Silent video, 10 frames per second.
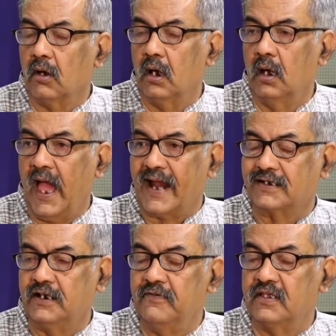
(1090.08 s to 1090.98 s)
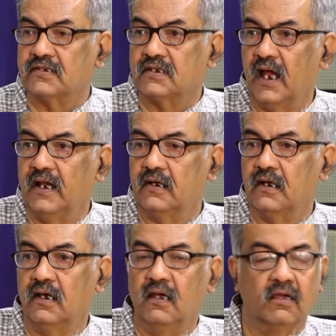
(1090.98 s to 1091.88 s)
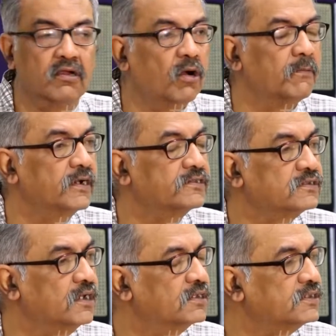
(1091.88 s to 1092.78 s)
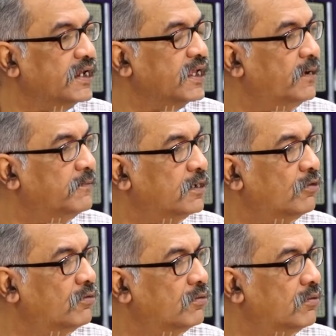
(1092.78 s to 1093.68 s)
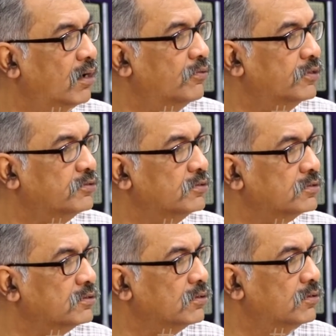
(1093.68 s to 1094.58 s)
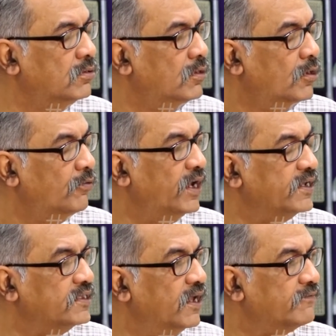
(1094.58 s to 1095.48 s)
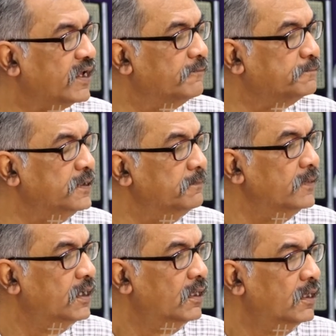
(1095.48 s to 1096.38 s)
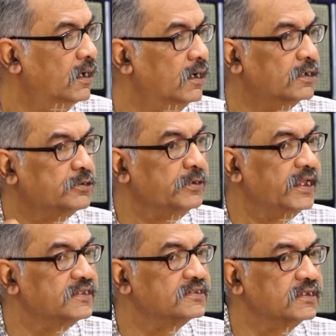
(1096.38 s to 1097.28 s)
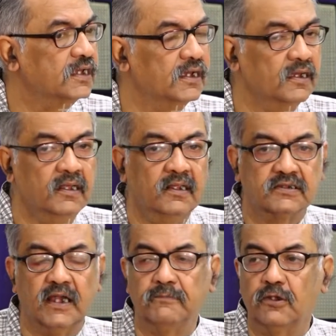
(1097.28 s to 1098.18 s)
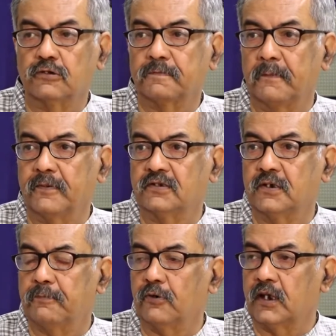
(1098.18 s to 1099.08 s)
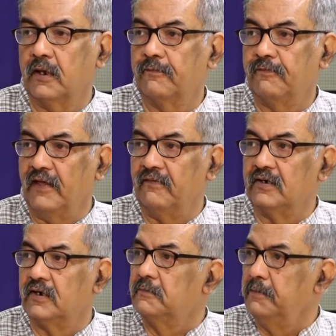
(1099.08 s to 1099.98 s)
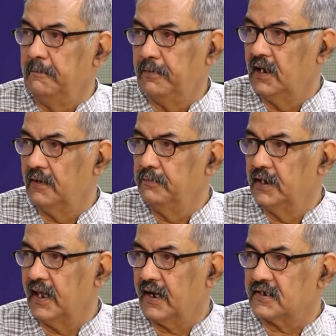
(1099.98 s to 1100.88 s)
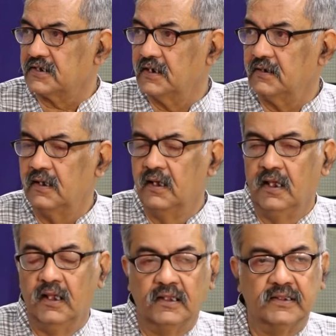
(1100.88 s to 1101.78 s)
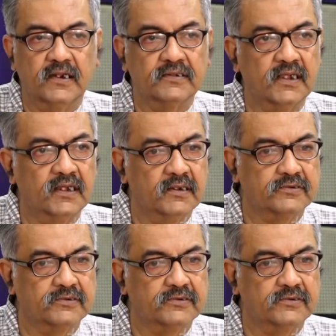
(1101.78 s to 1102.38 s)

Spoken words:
activist and Comrade Tarigami, who we don't know where they have kept him. Today's some newspapers reporting 500 people have been arrested. There is a